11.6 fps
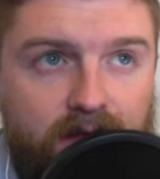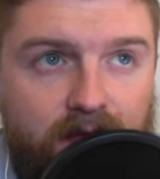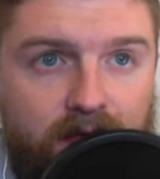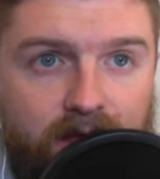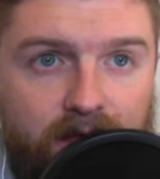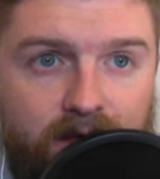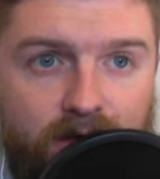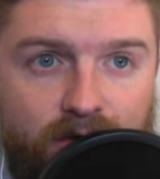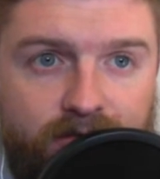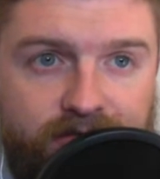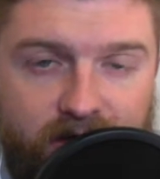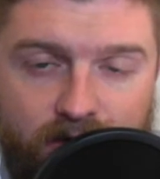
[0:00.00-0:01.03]

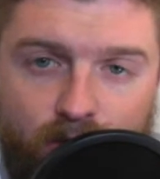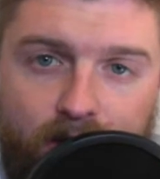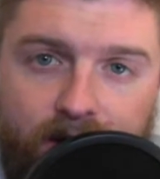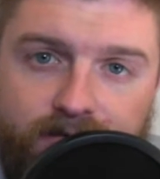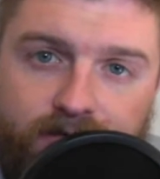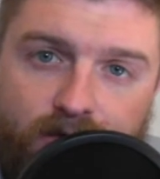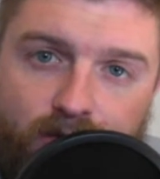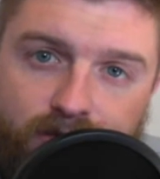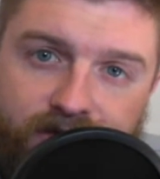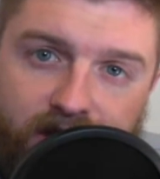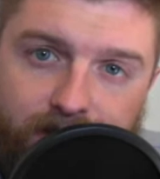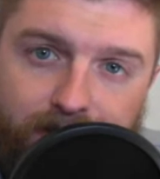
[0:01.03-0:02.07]
and say you wanted to
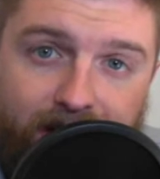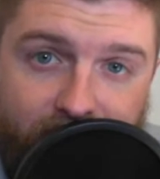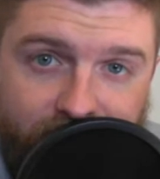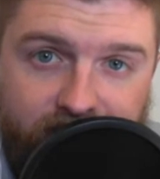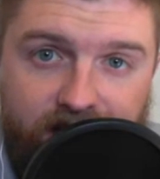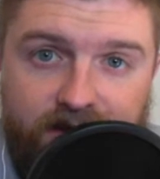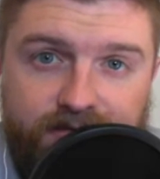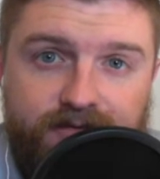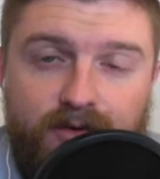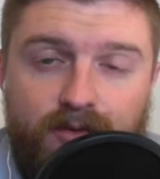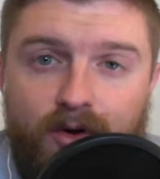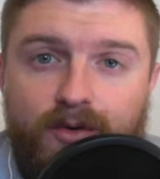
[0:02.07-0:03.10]
use a podcast to
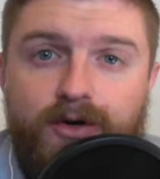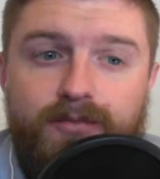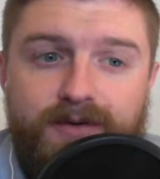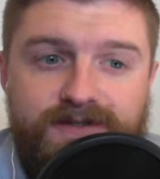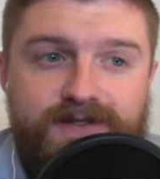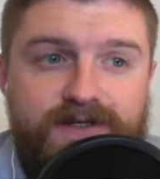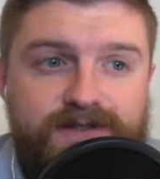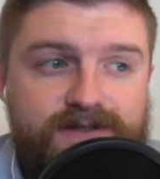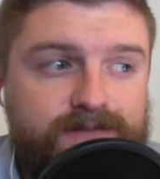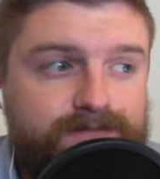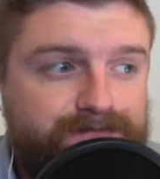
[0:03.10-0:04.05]
grow your business.